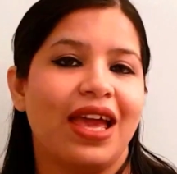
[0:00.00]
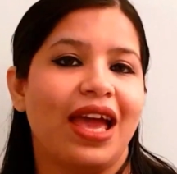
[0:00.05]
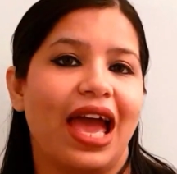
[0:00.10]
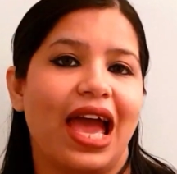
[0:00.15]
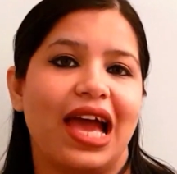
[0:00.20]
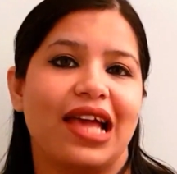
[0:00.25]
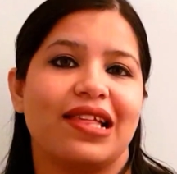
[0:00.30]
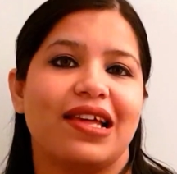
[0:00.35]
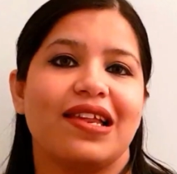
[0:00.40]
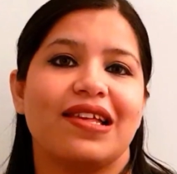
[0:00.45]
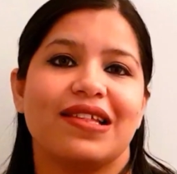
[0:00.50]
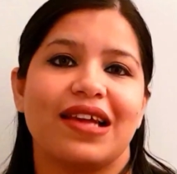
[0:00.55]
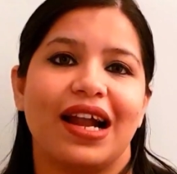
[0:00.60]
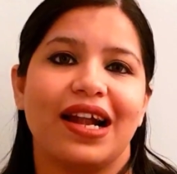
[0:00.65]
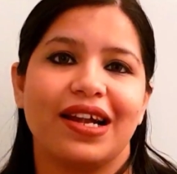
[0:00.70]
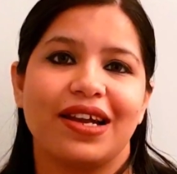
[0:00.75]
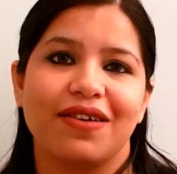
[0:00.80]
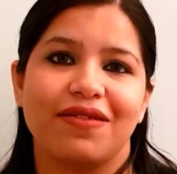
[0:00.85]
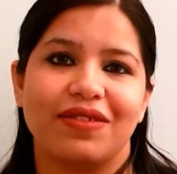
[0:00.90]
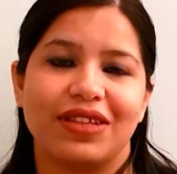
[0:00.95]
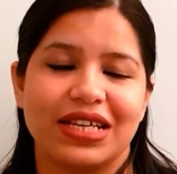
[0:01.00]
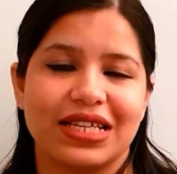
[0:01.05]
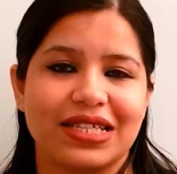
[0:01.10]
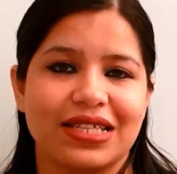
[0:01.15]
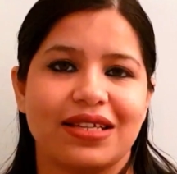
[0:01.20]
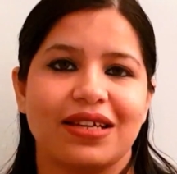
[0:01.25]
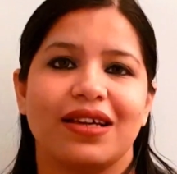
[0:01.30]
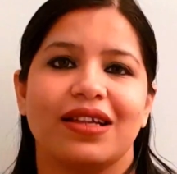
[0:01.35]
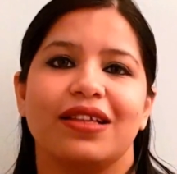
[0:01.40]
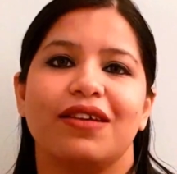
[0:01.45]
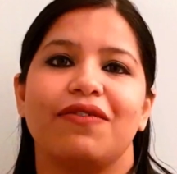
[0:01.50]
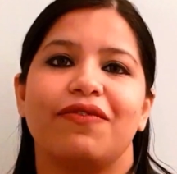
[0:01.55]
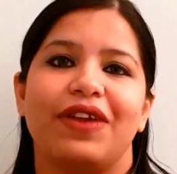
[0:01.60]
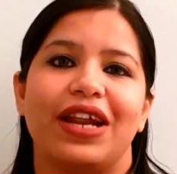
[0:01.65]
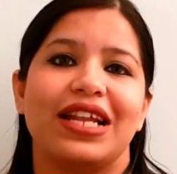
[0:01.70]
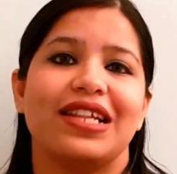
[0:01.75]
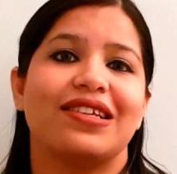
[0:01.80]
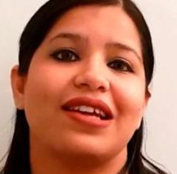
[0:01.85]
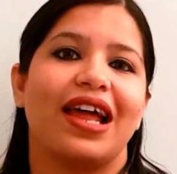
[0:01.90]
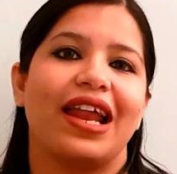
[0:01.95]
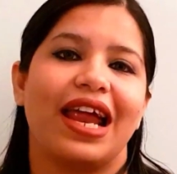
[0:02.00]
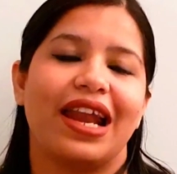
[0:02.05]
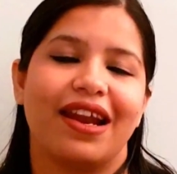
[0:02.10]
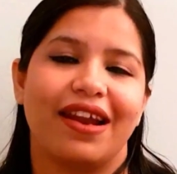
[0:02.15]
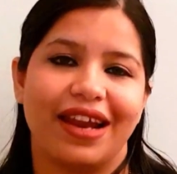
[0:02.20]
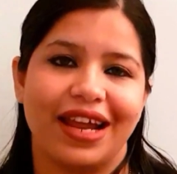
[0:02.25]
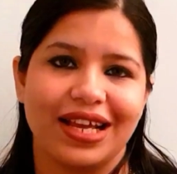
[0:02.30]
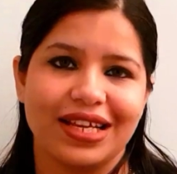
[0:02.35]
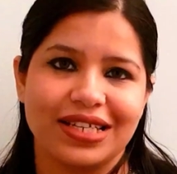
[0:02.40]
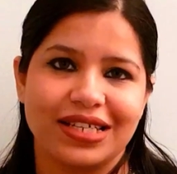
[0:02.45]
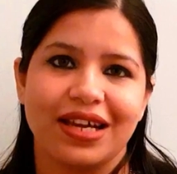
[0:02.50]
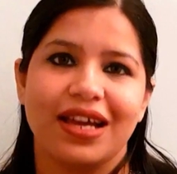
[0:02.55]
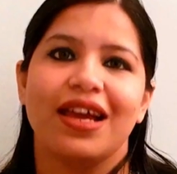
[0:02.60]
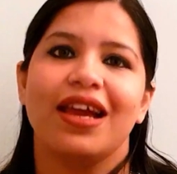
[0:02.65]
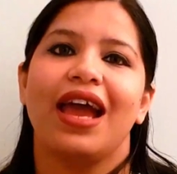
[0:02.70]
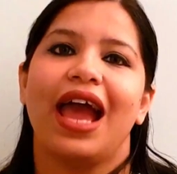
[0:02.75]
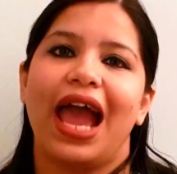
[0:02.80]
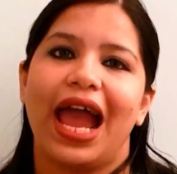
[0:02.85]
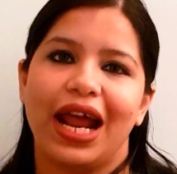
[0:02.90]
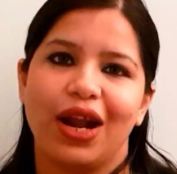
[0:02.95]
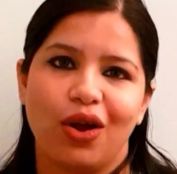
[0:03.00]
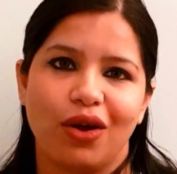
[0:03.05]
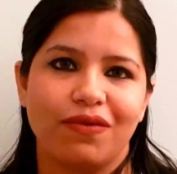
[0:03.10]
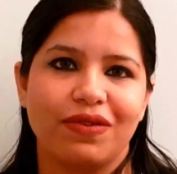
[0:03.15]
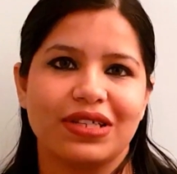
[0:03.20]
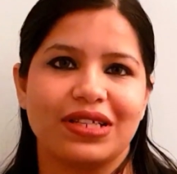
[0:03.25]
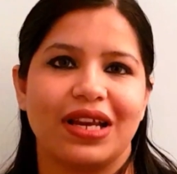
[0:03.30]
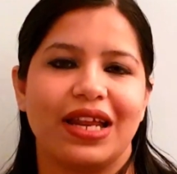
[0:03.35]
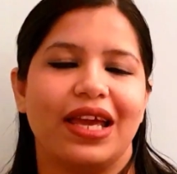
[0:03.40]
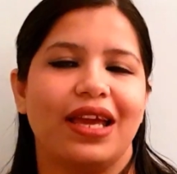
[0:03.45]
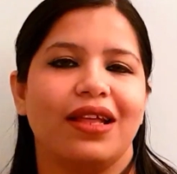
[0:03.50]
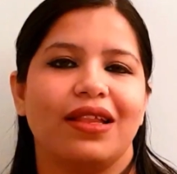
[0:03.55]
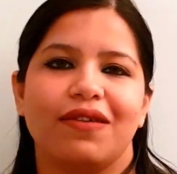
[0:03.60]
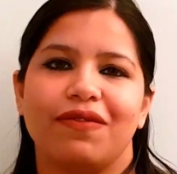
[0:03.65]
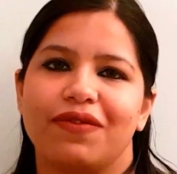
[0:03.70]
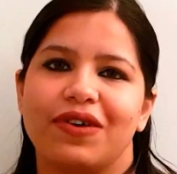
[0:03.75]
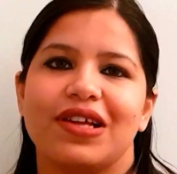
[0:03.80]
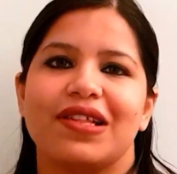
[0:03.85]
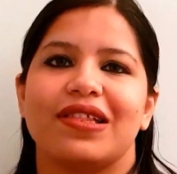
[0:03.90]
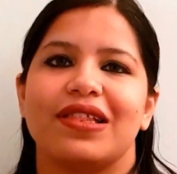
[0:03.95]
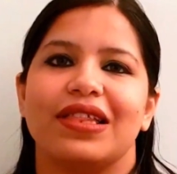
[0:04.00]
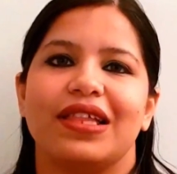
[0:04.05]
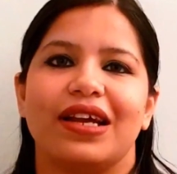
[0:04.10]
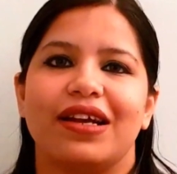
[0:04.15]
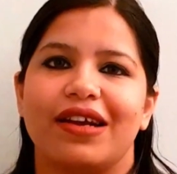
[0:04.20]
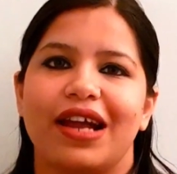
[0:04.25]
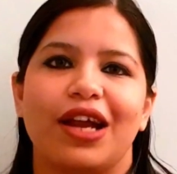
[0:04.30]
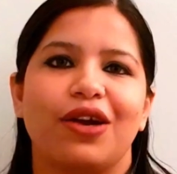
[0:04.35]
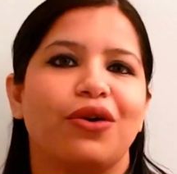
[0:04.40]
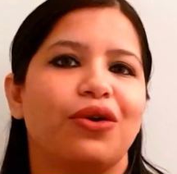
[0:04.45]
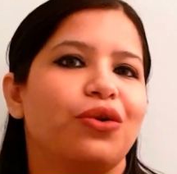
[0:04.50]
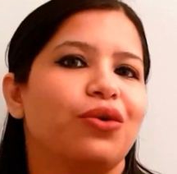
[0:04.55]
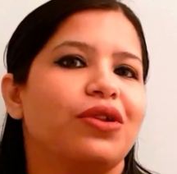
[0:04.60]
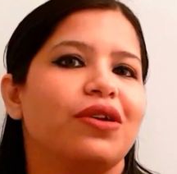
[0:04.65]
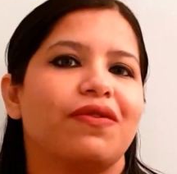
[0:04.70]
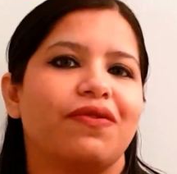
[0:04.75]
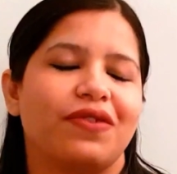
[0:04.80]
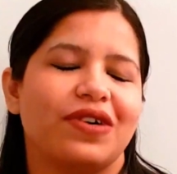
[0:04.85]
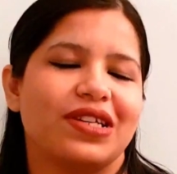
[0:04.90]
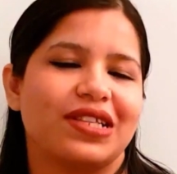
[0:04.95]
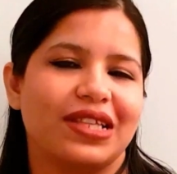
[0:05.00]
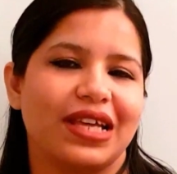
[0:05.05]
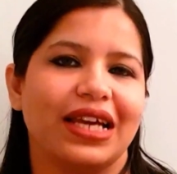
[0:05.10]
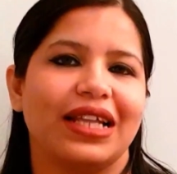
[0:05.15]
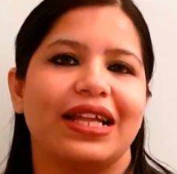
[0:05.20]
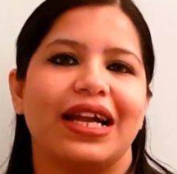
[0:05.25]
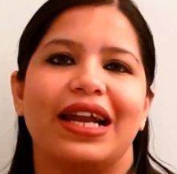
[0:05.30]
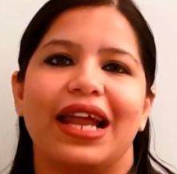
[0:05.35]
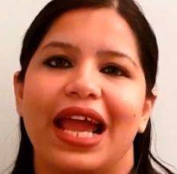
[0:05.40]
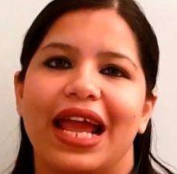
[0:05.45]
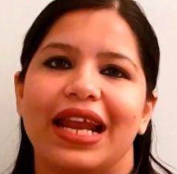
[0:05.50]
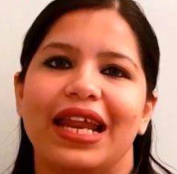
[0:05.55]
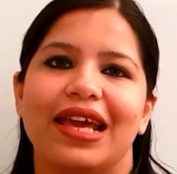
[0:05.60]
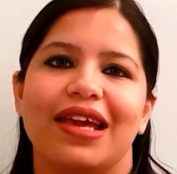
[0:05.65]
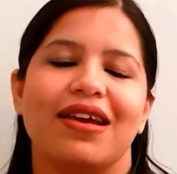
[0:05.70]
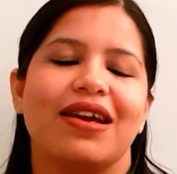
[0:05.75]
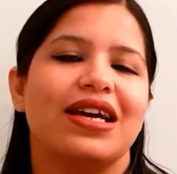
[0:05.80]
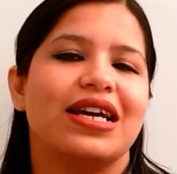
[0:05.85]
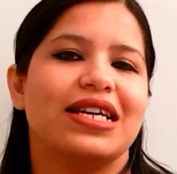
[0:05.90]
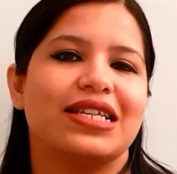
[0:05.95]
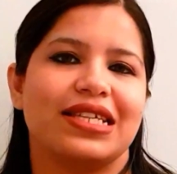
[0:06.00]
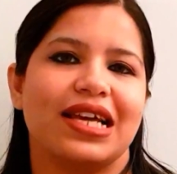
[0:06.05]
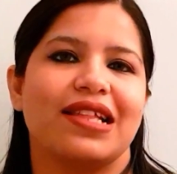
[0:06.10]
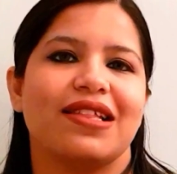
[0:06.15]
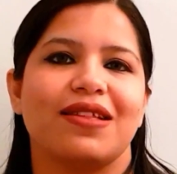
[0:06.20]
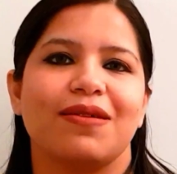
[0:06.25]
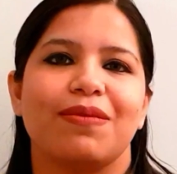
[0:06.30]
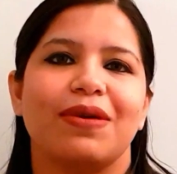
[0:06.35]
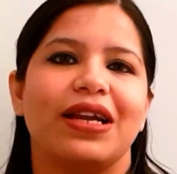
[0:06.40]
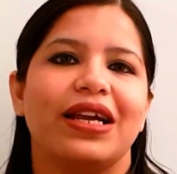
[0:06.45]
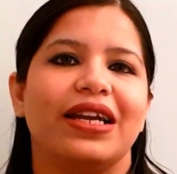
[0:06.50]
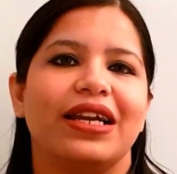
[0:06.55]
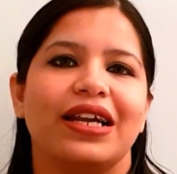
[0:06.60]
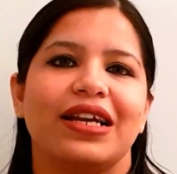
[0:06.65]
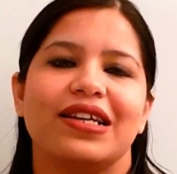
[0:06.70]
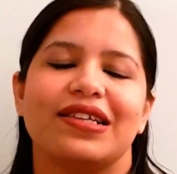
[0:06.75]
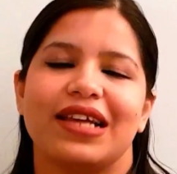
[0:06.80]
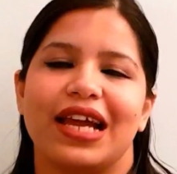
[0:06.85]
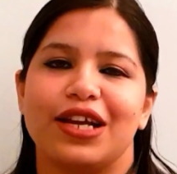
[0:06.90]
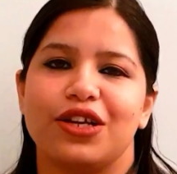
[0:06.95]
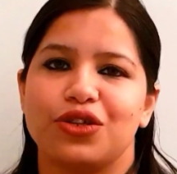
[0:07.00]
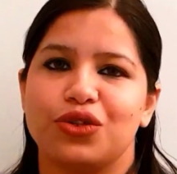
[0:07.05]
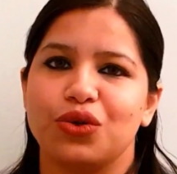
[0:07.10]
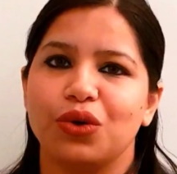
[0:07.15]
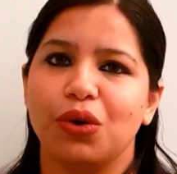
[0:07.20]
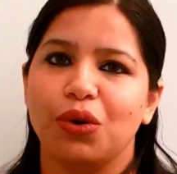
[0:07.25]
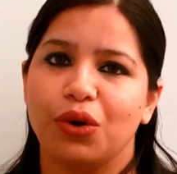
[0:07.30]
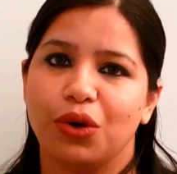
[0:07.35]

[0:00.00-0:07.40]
As a result of this, the friends are enraged, and obviously they try to do the first thing that any sensible Indian decides to